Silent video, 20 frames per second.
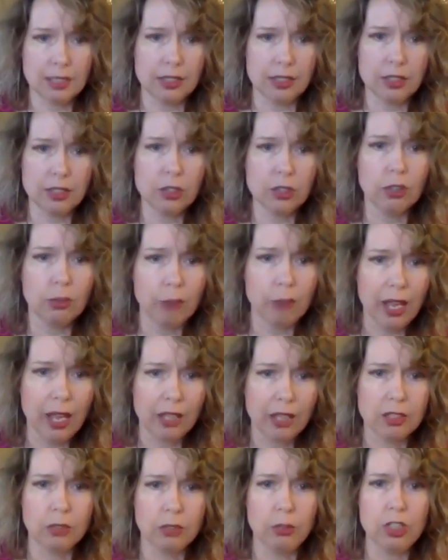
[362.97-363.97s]
is
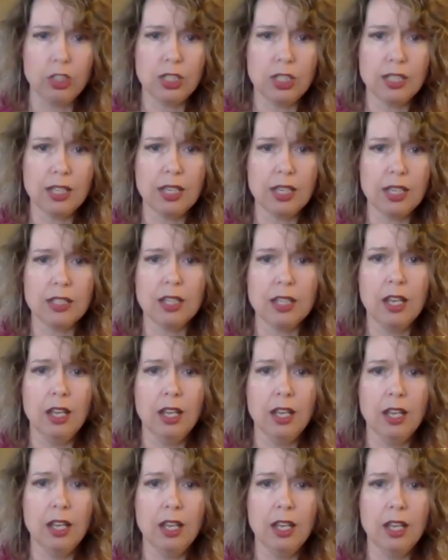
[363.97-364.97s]
correct when she says
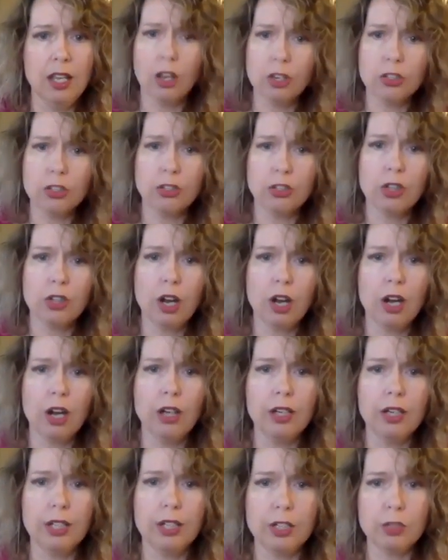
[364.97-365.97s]
that a larger
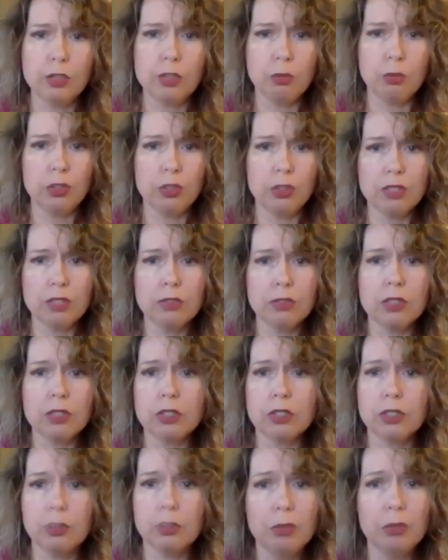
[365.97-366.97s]
car is more
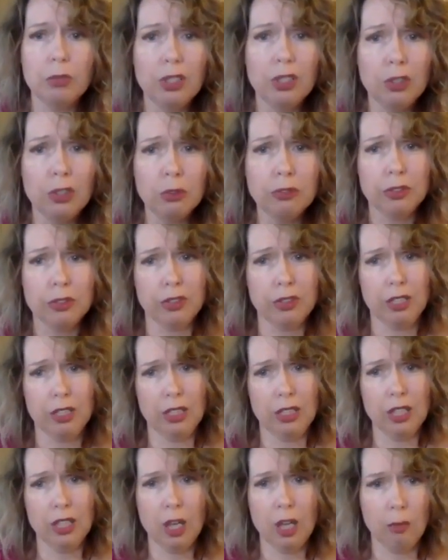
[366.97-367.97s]
difficult to maneuver
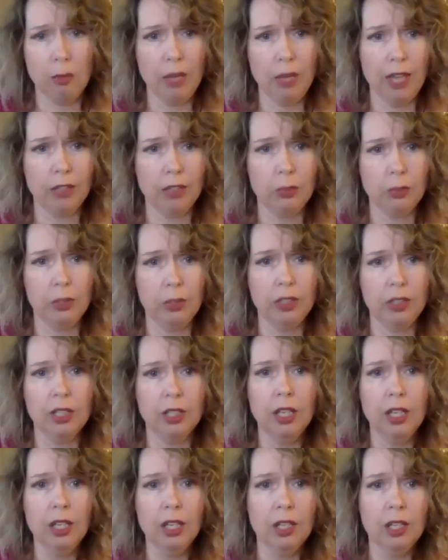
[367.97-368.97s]
than a compact one.
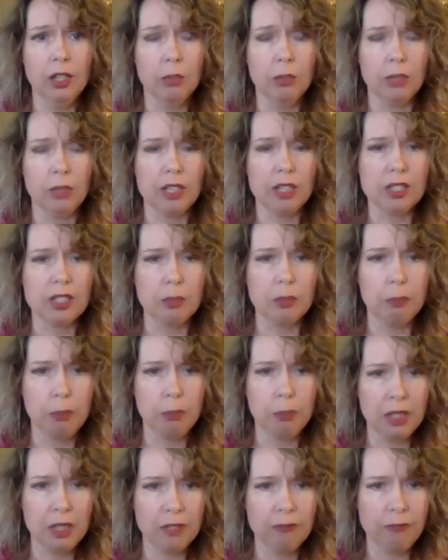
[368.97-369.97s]
But it's a
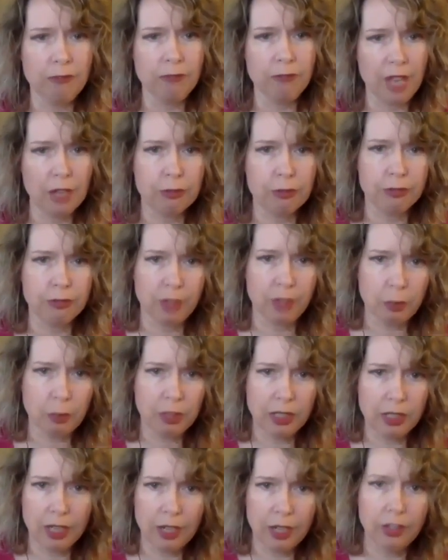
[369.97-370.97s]
big fat
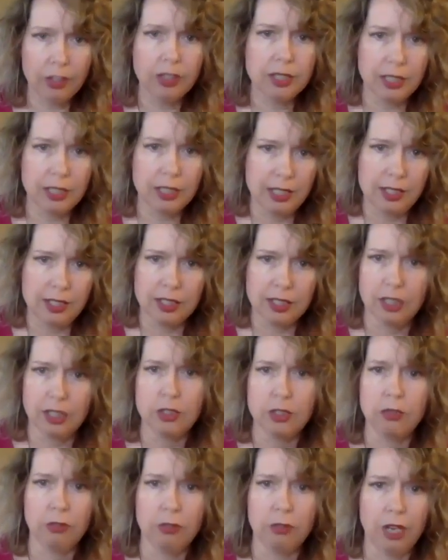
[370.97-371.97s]
flippin' guarantee,
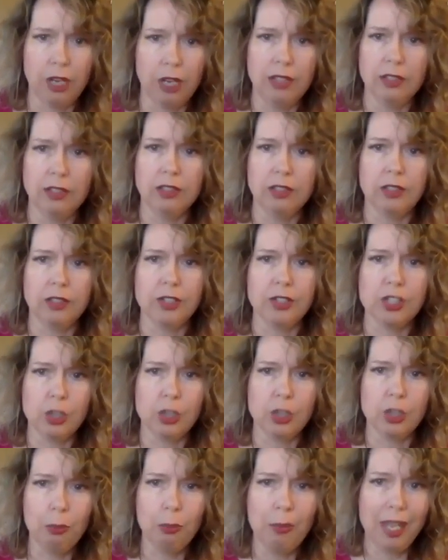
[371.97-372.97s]
says Fran, that there
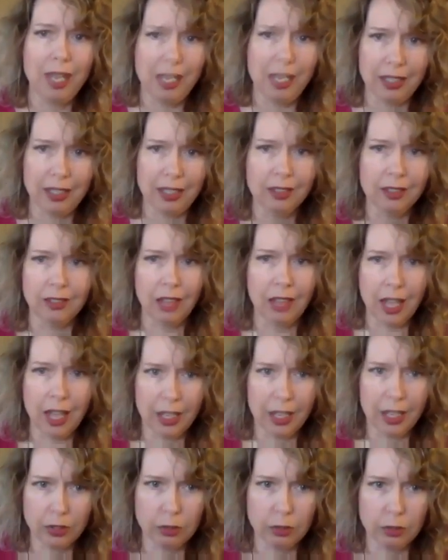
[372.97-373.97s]
is no man
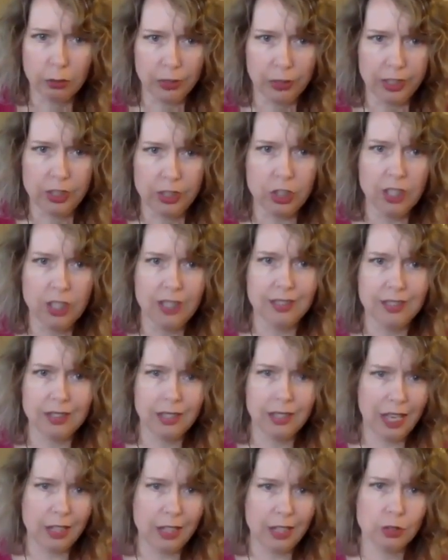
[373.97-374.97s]
lying on the bridge, his
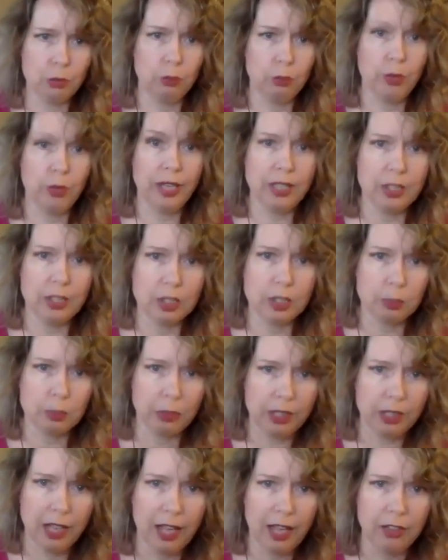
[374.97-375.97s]
legs ready to
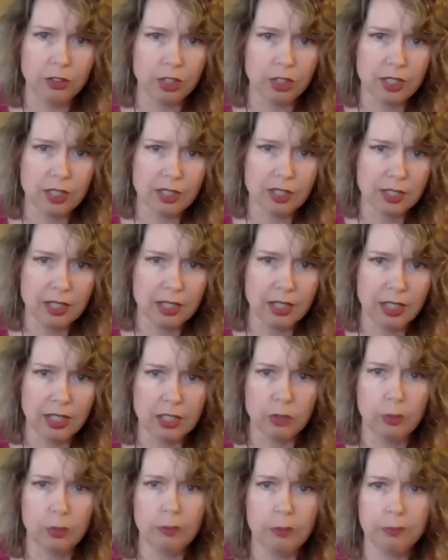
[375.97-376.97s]
spring out just as they get
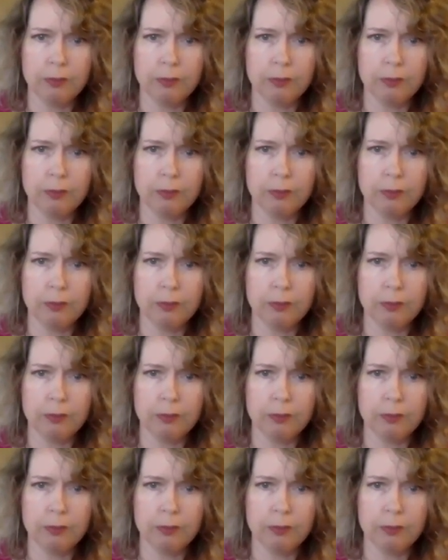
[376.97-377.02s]
to him.